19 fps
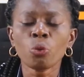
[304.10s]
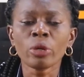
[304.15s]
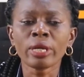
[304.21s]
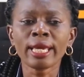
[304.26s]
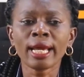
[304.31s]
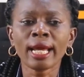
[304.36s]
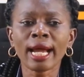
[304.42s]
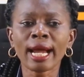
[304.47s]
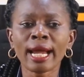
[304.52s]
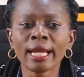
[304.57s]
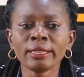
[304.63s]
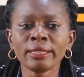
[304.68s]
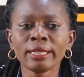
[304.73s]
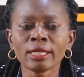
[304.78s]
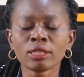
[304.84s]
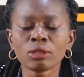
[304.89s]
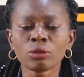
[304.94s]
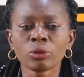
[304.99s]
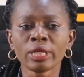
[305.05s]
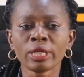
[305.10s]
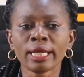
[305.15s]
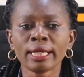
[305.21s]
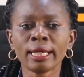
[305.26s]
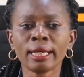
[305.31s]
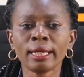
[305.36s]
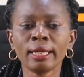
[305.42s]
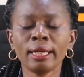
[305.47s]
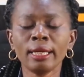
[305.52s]
we get ideas
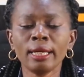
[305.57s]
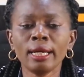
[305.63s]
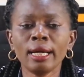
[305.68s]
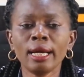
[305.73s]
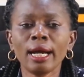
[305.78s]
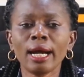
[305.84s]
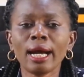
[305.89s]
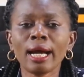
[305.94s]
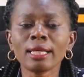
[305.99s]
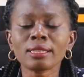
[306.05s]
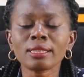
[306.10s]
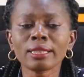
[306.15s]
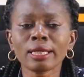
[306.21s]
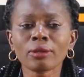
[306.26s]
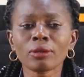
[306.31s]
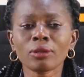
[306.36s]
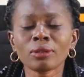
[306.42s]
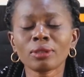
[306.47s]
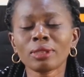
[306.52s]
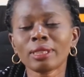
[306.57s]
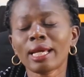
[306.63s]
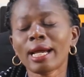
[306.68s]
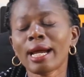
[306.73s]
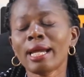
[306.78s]
together, and secondly,